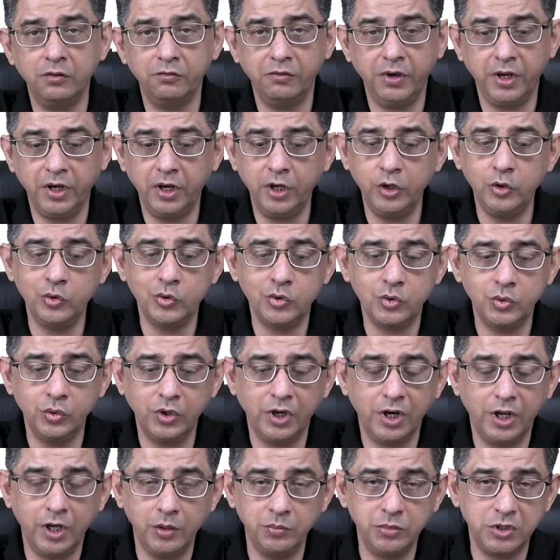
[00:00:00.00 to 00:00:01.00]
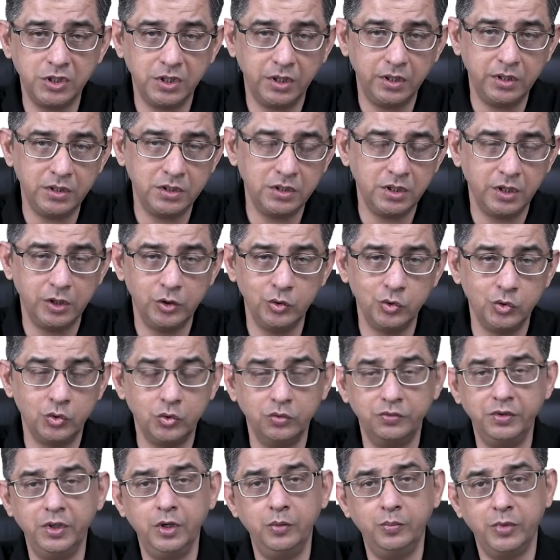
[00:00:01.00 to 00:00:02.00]
when I used to climb stairs, I used
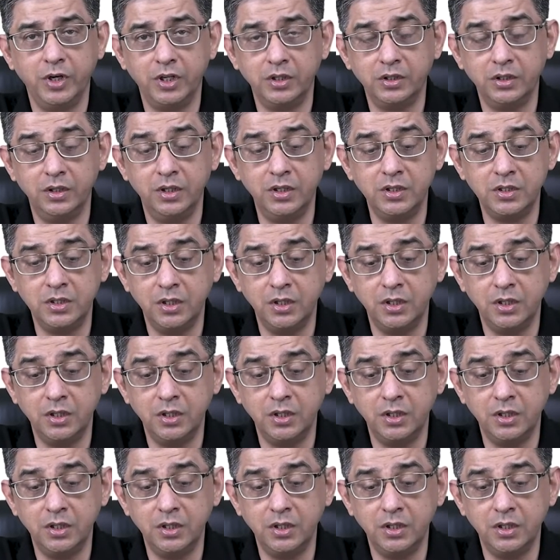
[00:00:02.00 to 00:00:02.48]
to feel breathless.